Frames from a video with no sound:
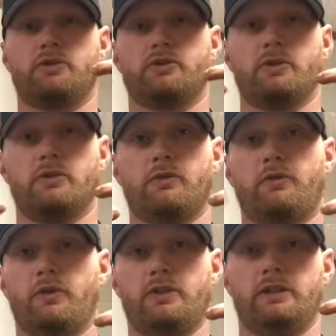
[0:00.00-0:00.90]
So
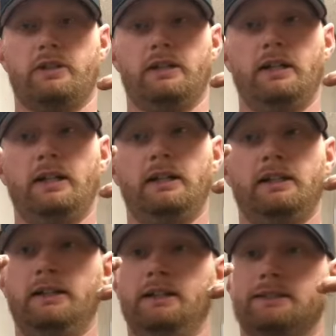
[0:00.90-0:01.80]
front,
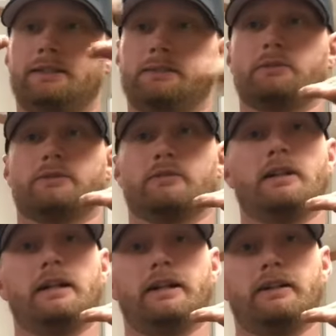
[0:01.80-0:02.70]
it's not supposed to
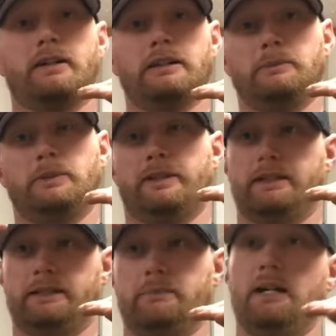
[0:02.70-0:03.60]
ride up
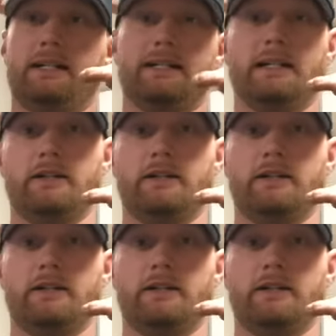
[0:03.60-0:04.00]
and back down,